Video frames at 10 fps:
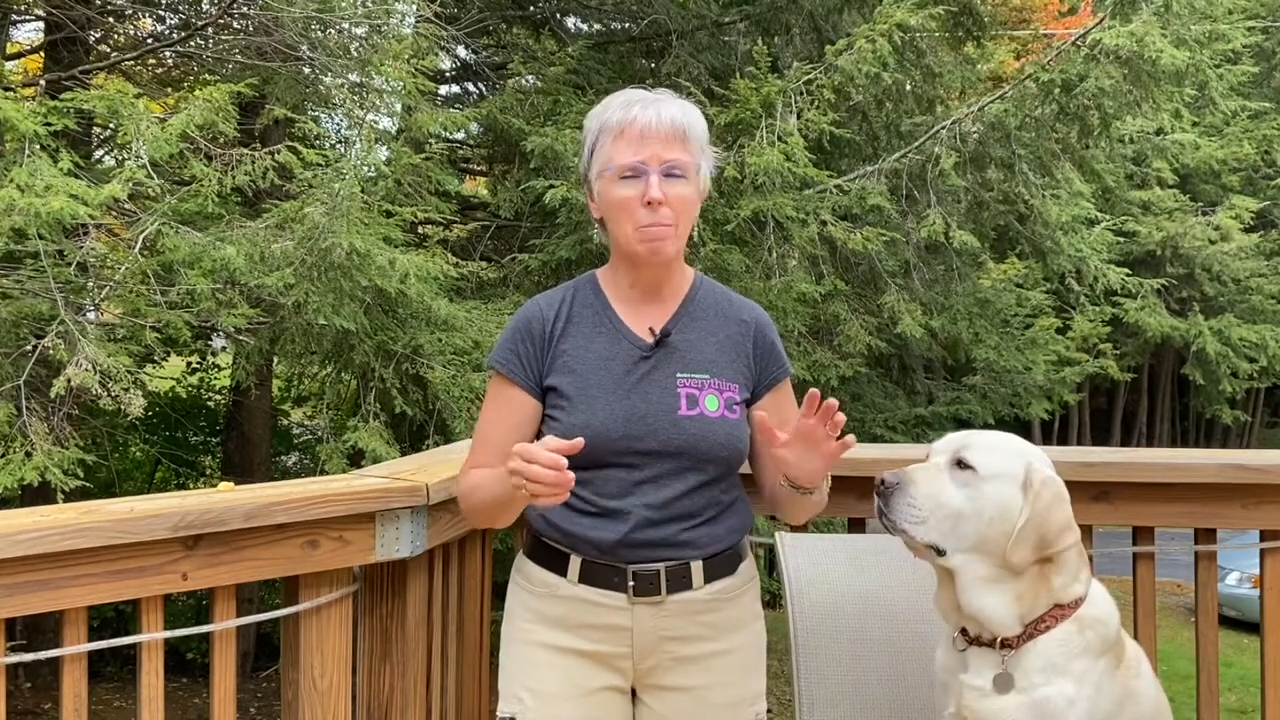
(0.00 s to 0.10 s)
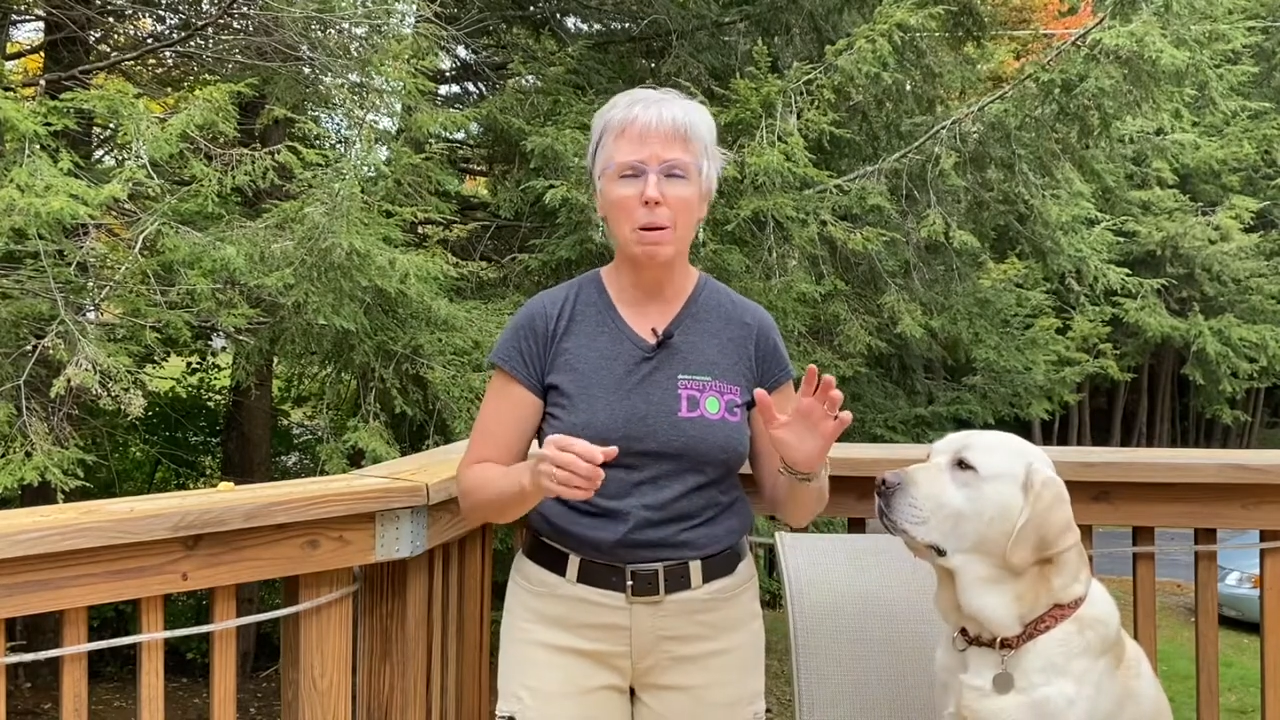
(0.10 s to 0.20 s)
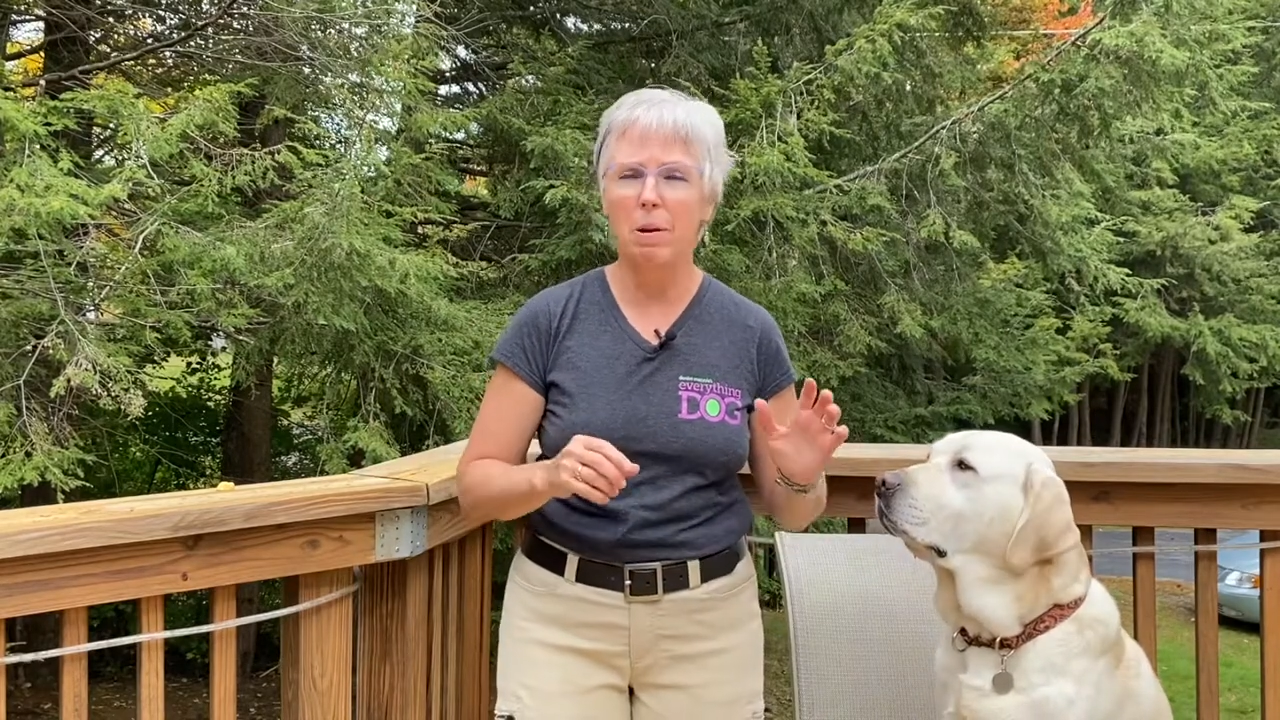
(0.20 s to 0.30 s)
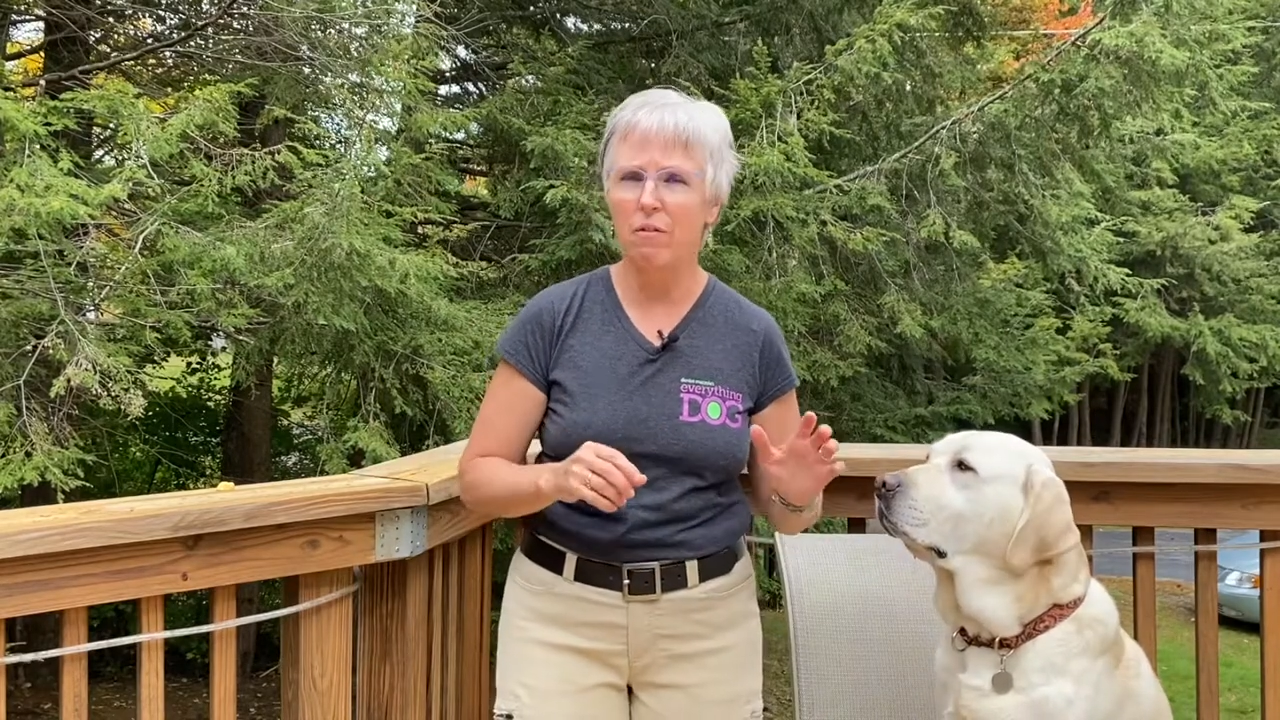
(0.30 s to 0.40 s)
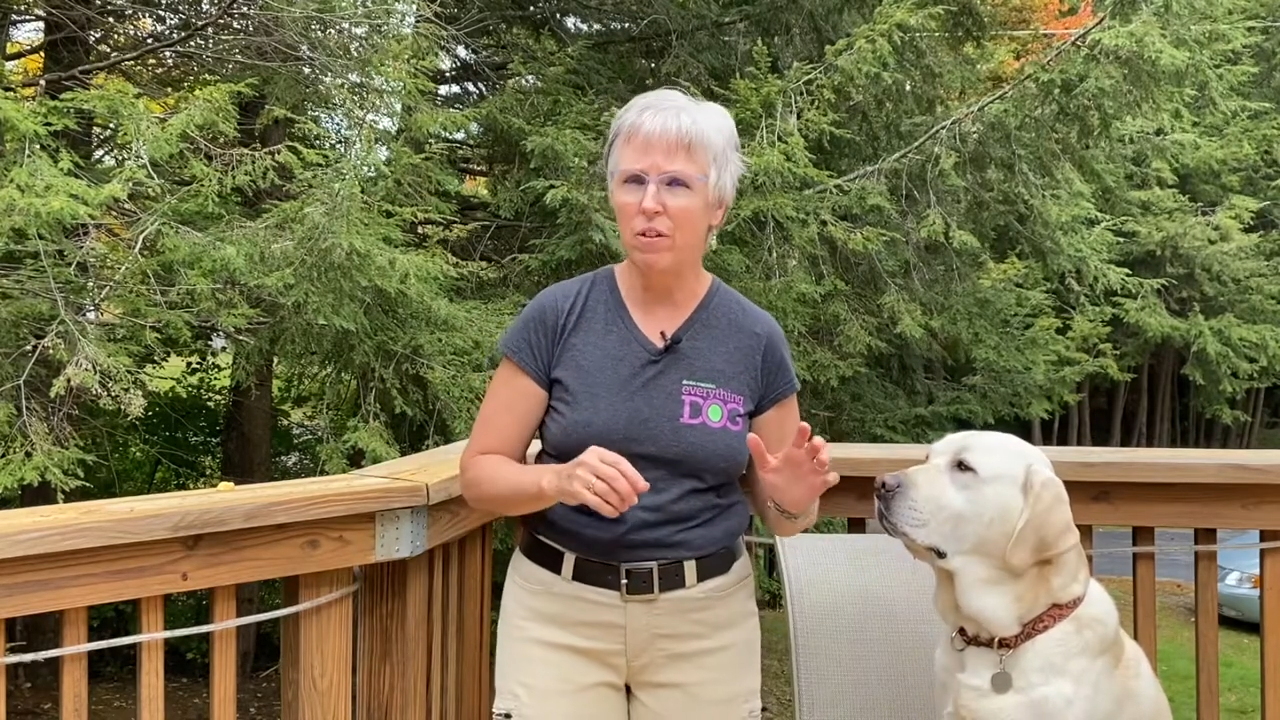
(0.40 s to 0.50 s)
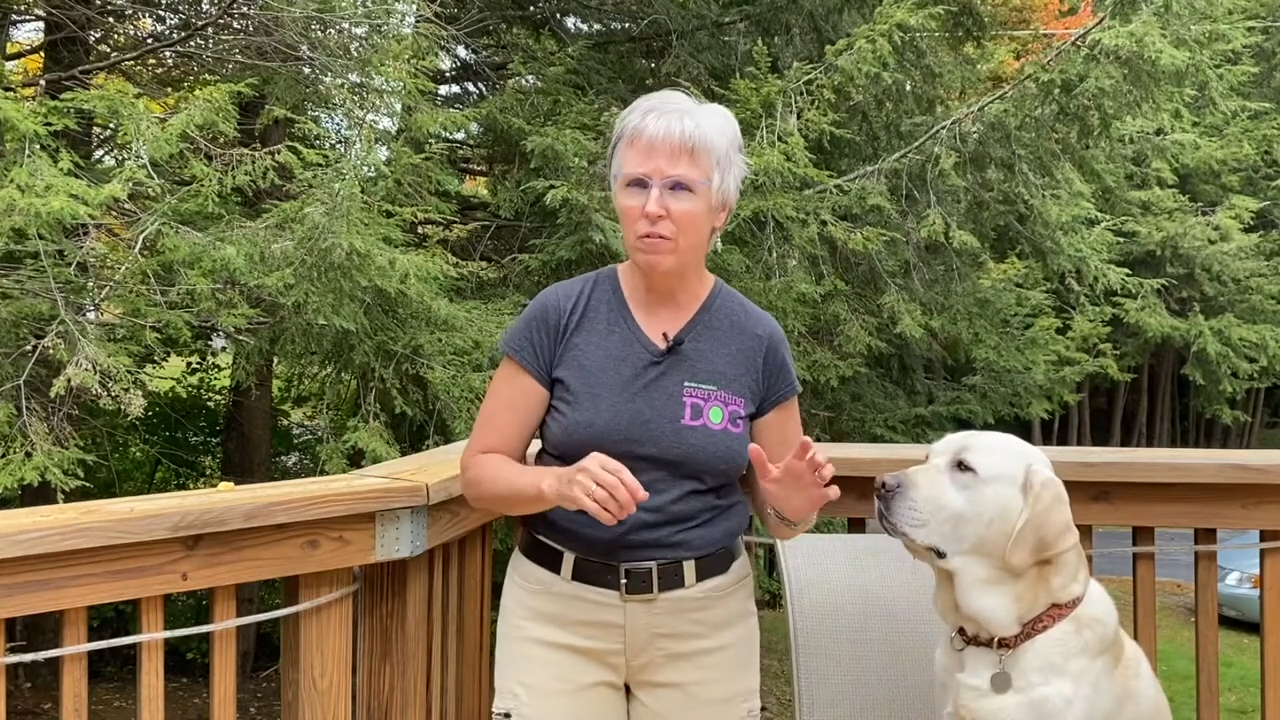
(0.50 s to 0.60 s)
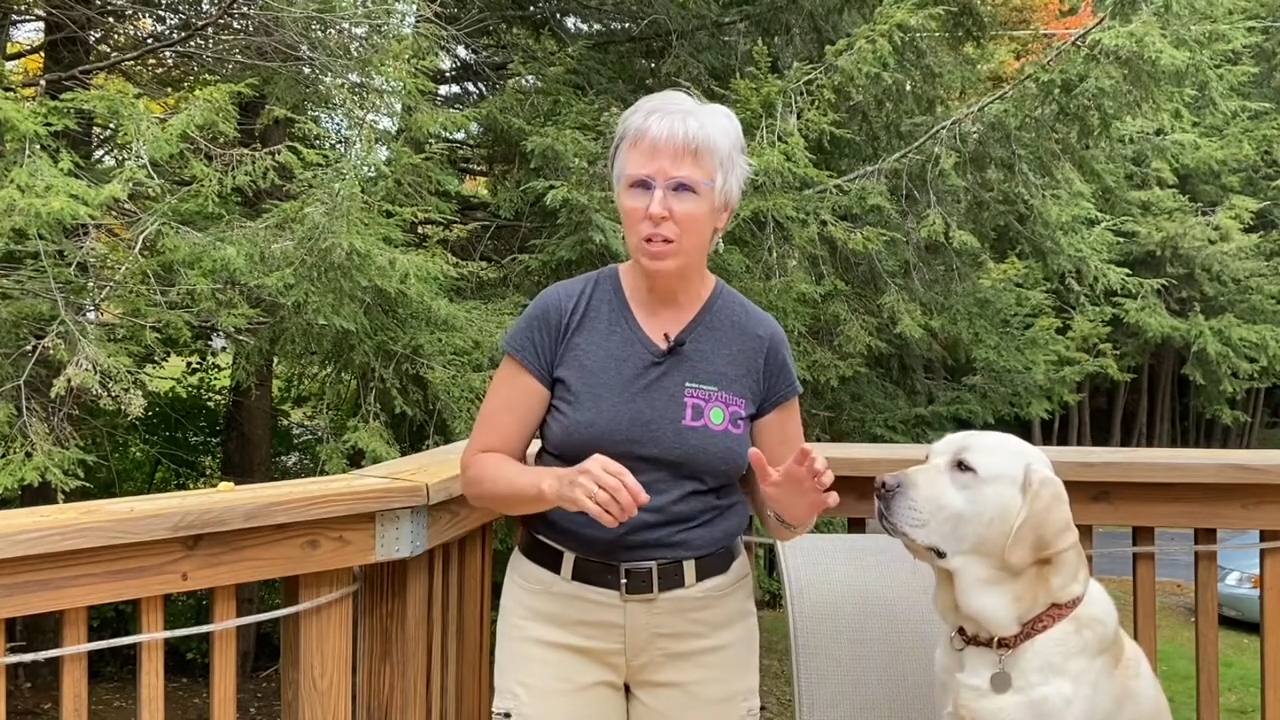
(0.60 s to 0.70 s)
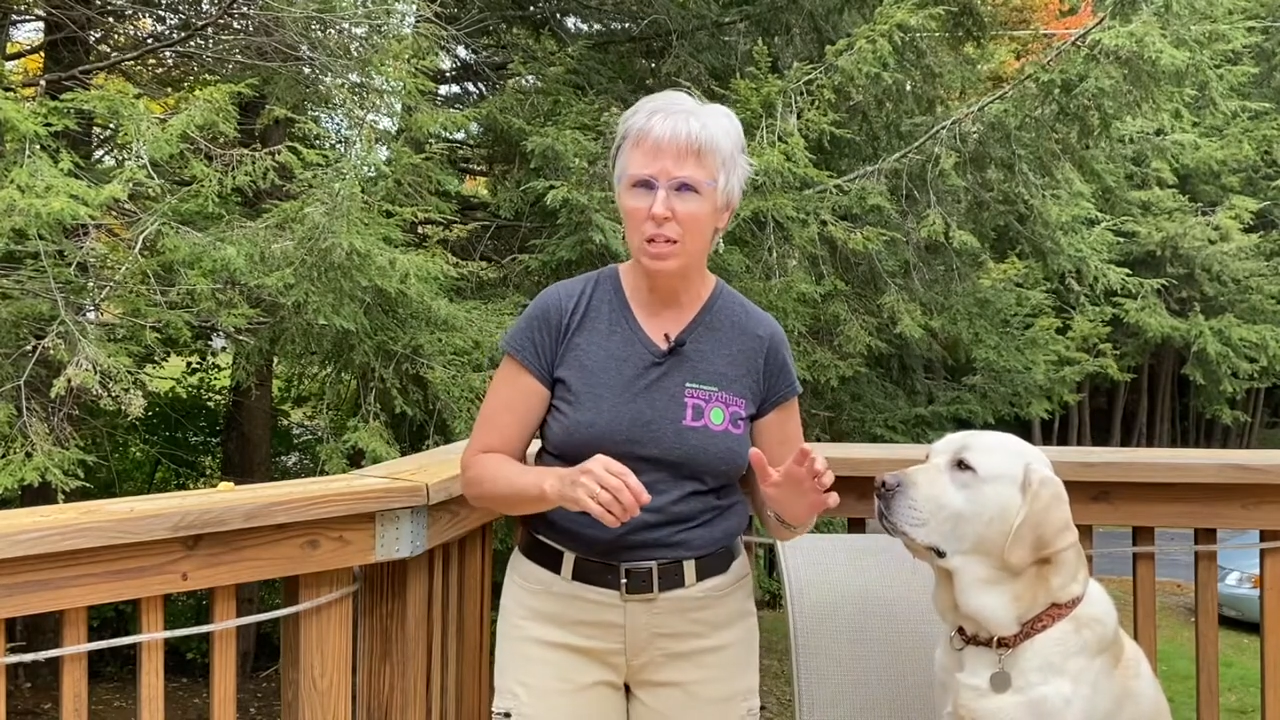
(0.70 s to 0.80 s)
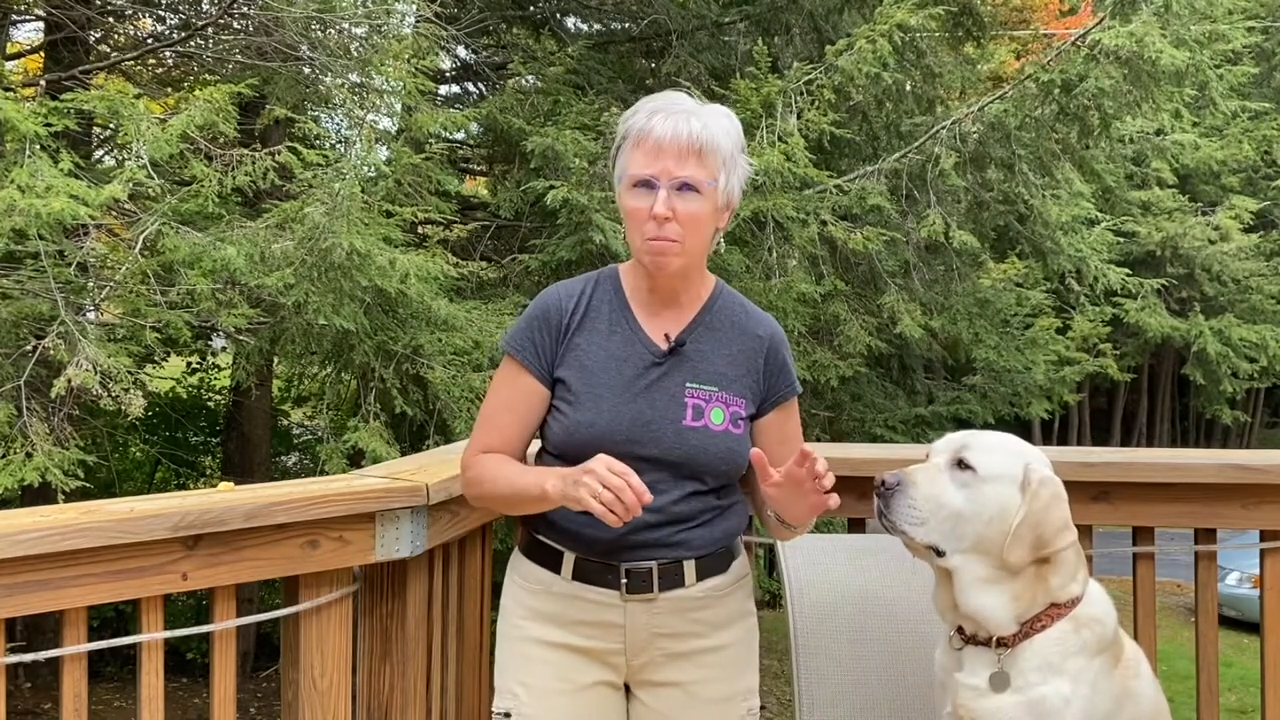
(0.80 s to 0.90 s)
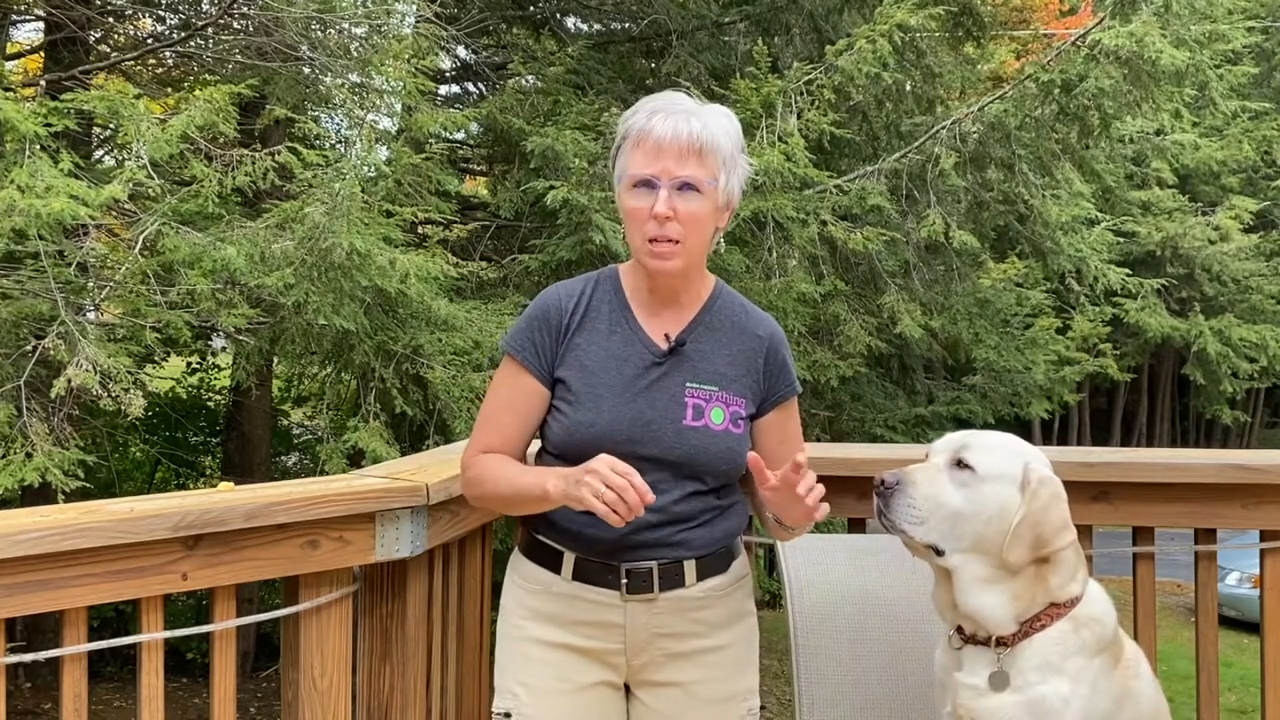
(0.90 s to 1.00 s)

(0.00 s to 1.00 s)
maybe 15